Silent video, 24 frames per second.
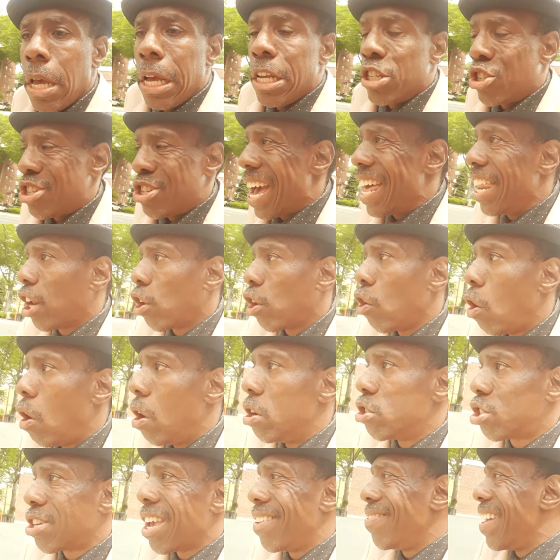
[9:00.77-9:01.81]
Santa
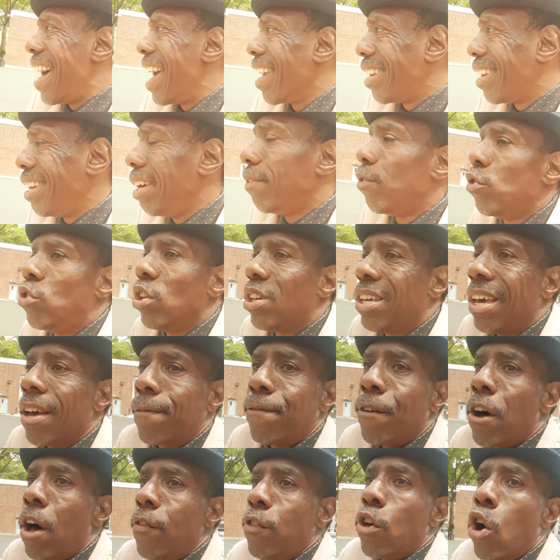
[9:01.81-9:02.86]
Claus cannot give you the
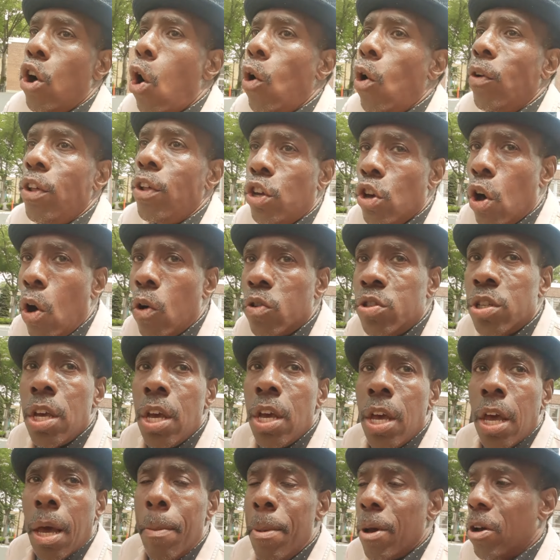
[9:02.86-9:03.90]
gift of the Holy Ghost
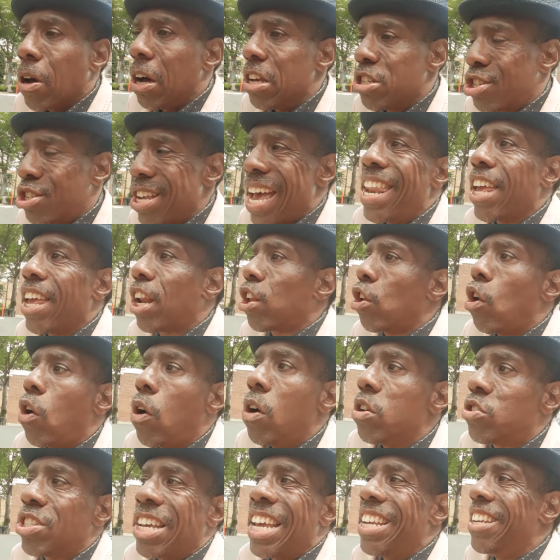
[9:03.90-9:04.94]
because Santa
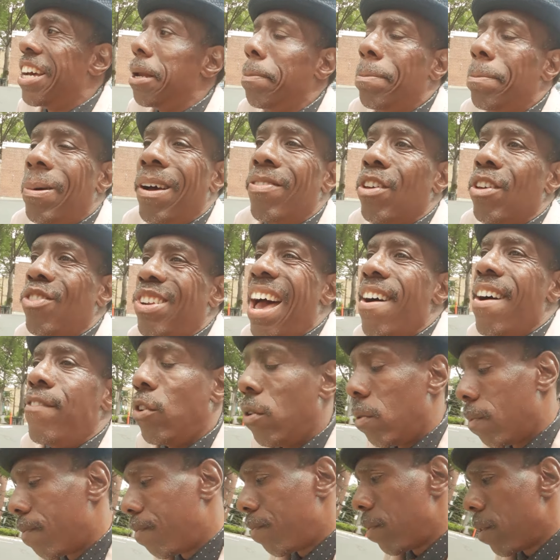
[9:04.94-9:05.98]
Claus ain't nothing but the
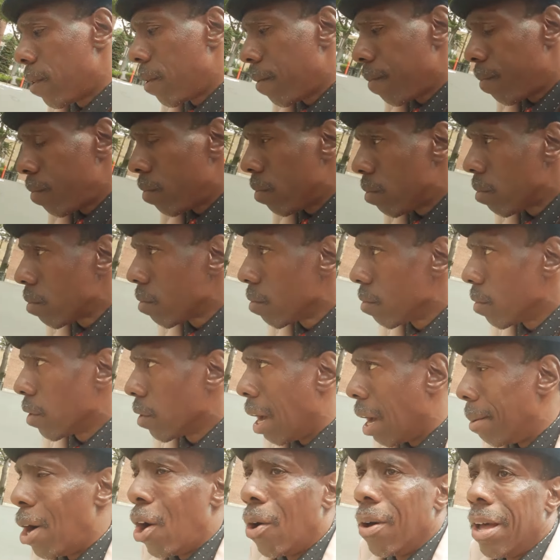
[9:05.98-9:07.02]
devil.
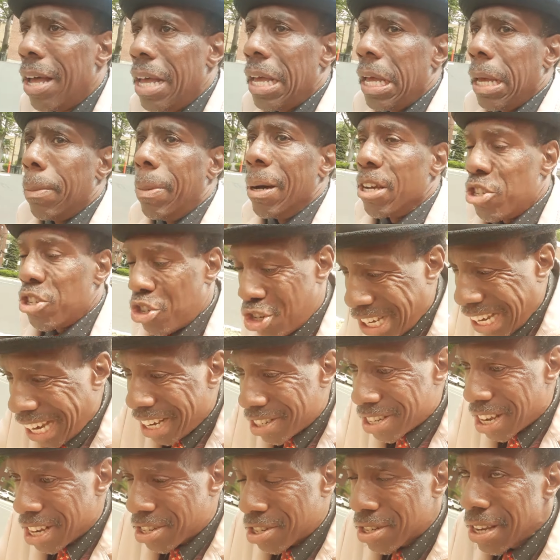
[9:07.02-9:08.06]
Come on. But
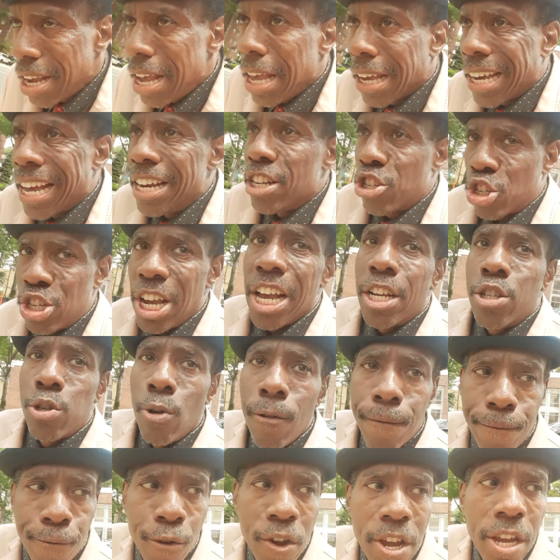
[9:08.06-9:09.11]
Jesus can set
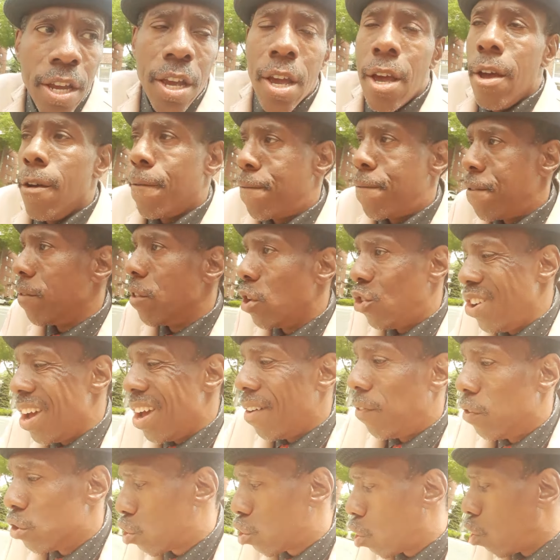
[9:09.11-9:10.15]
you free from the
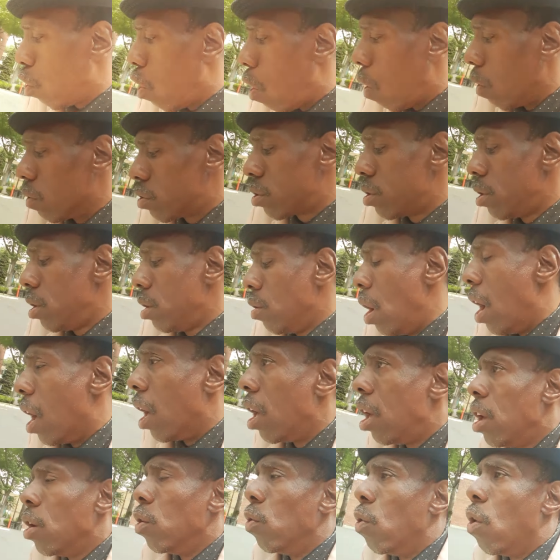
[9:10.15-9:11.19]
devil's claws. Huh.
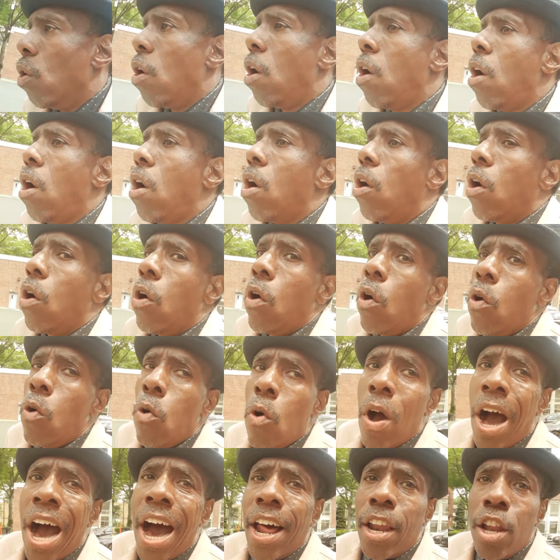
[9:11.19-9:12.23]

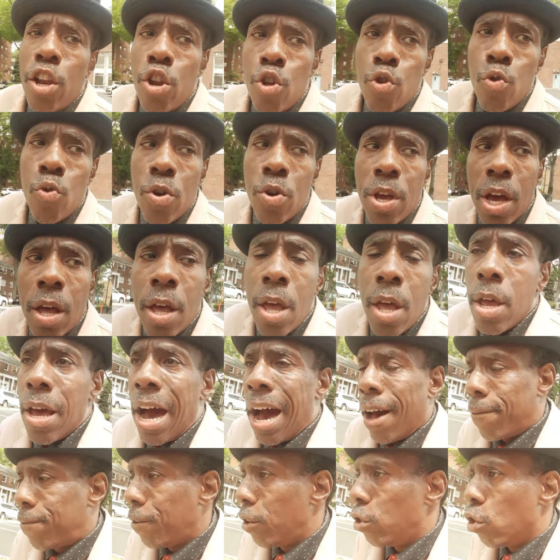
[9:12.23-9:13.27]
Whoa, hallelujah.
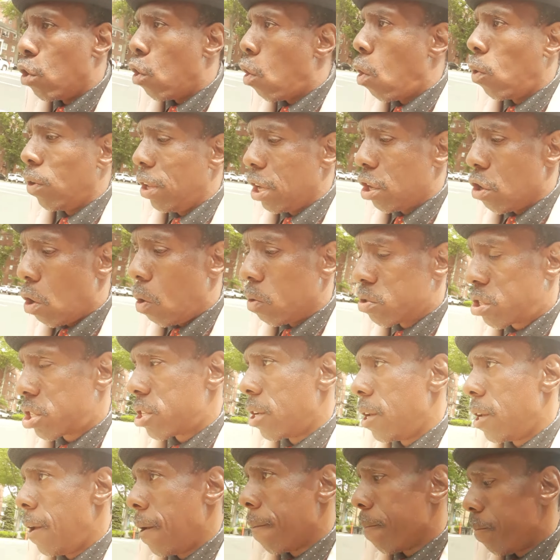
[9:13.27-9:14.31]
I feel the Holy
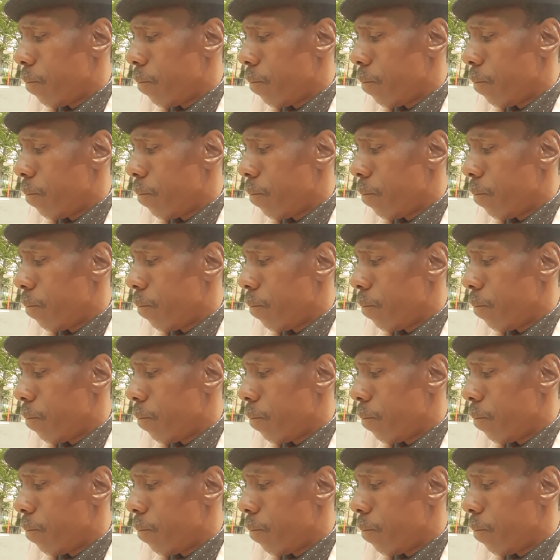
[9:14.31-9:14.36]
Ghost.